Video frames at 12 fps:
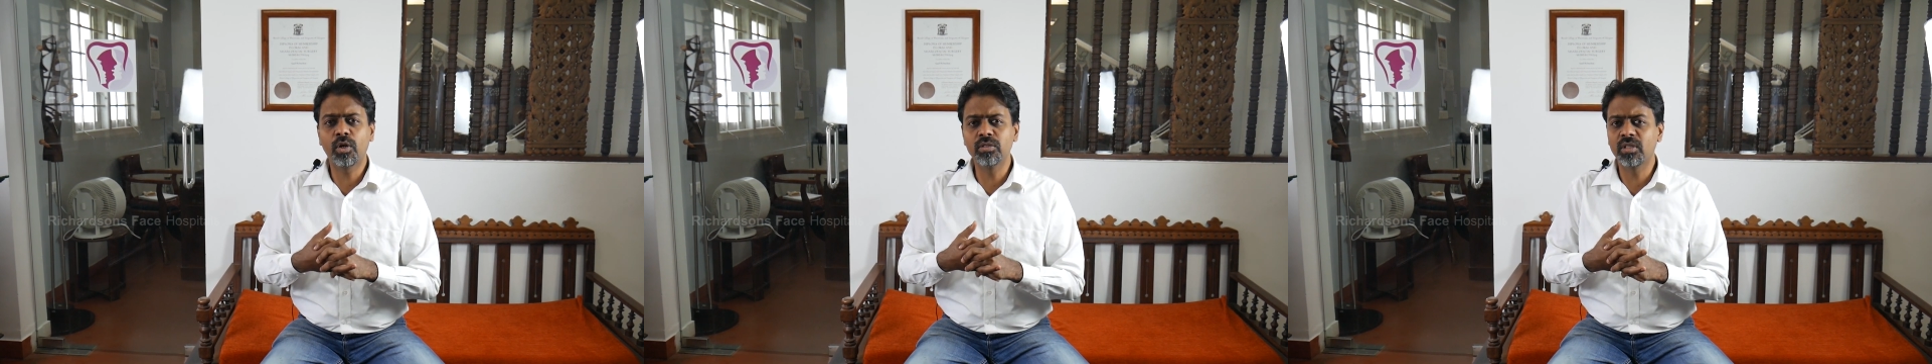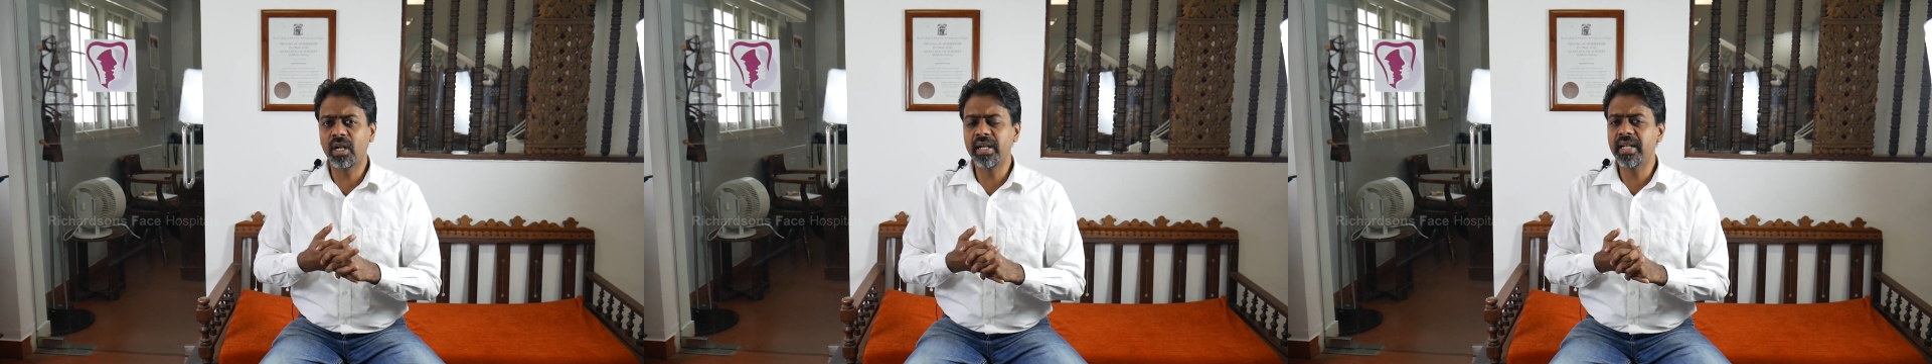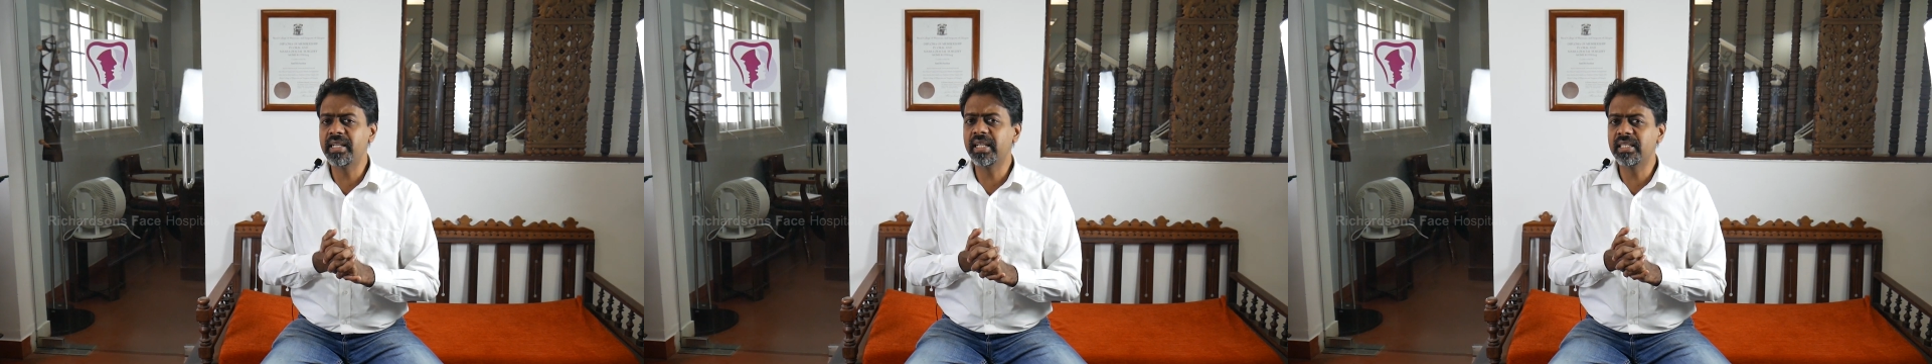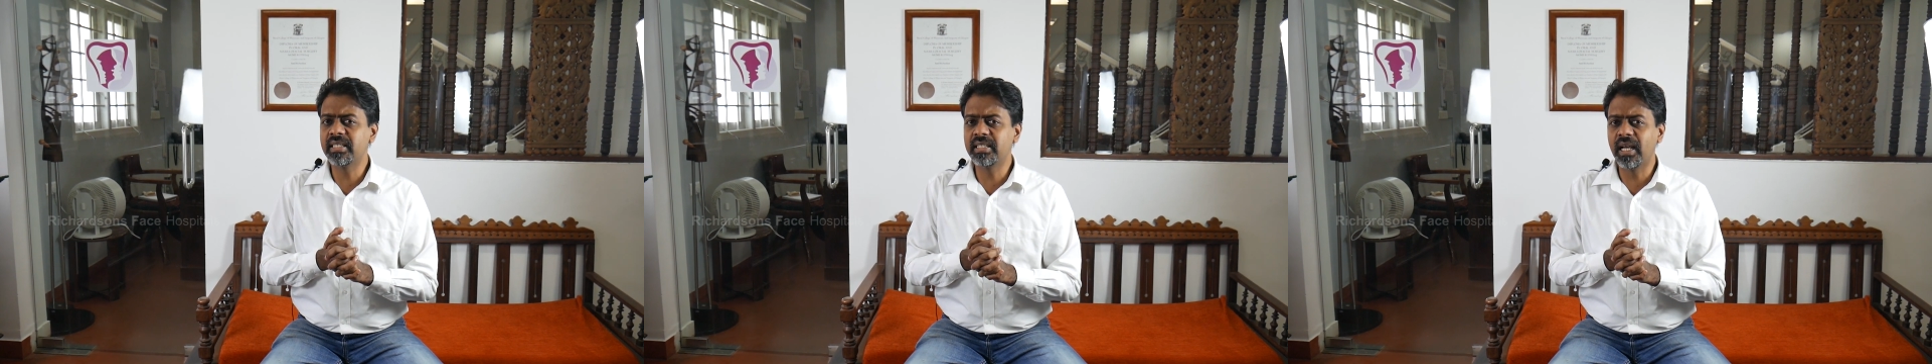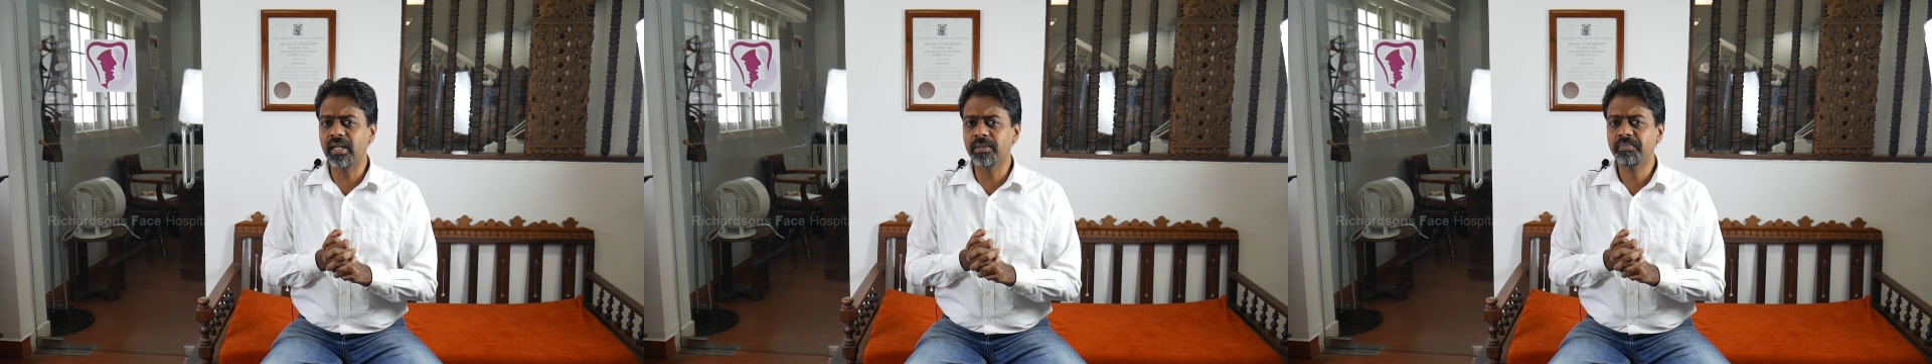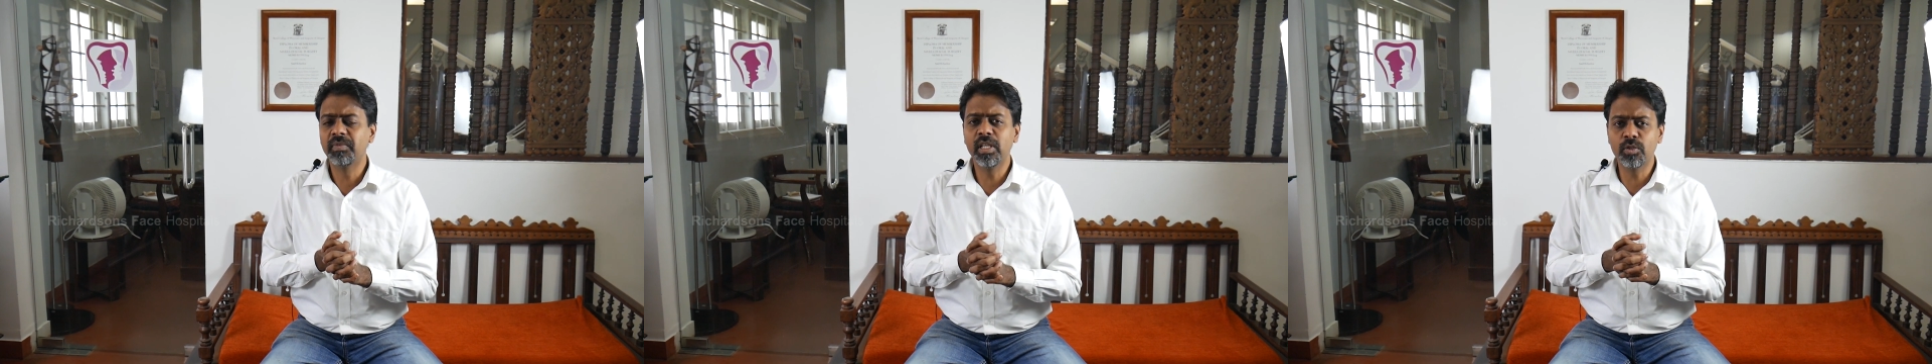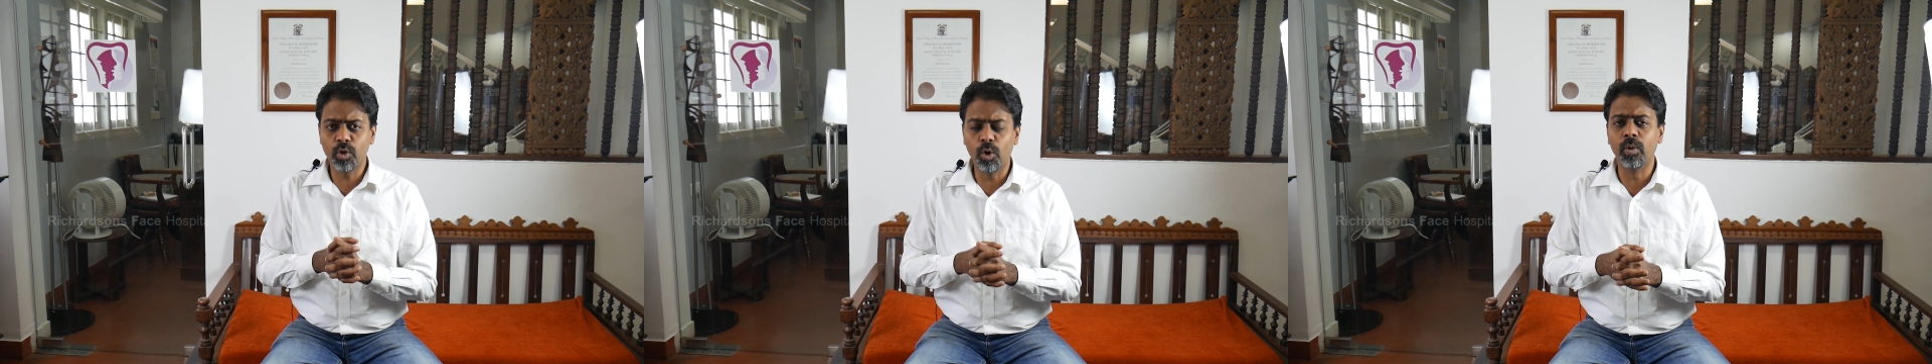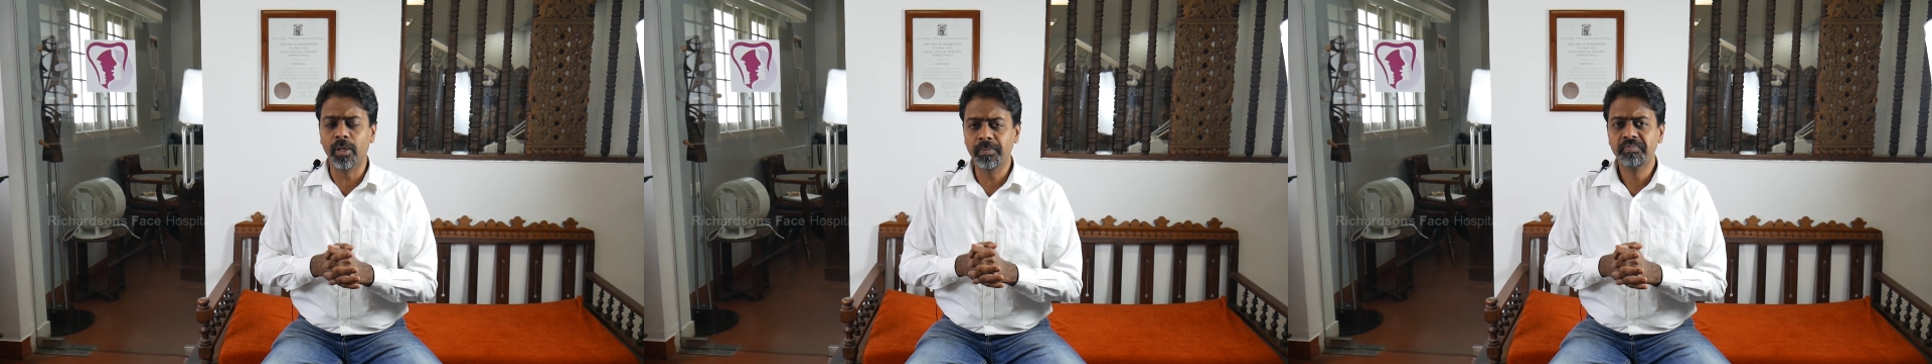consolidating is done, is
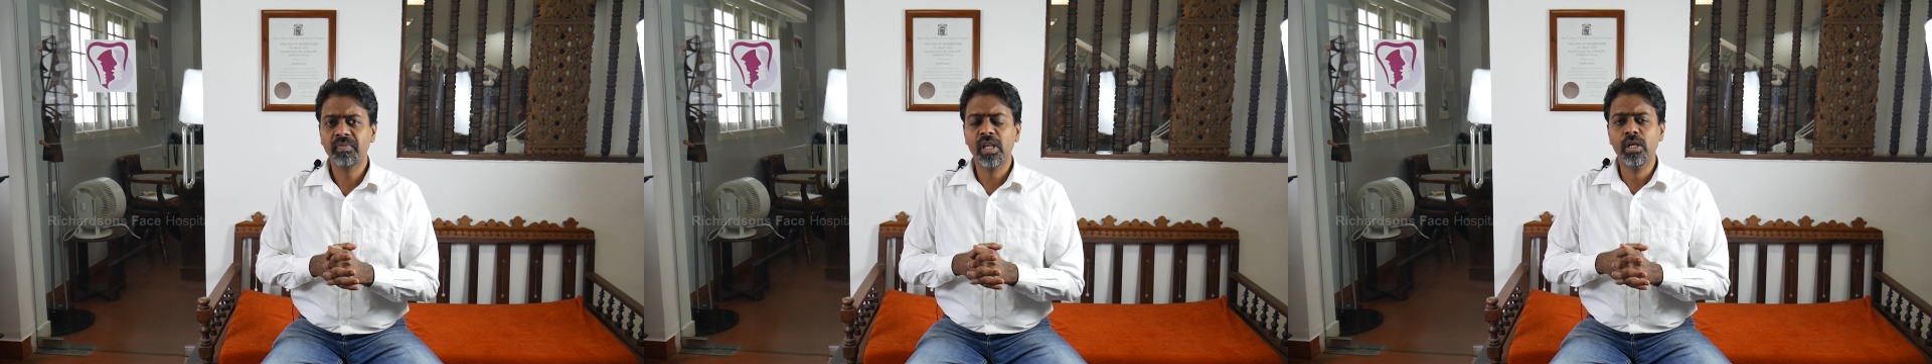over.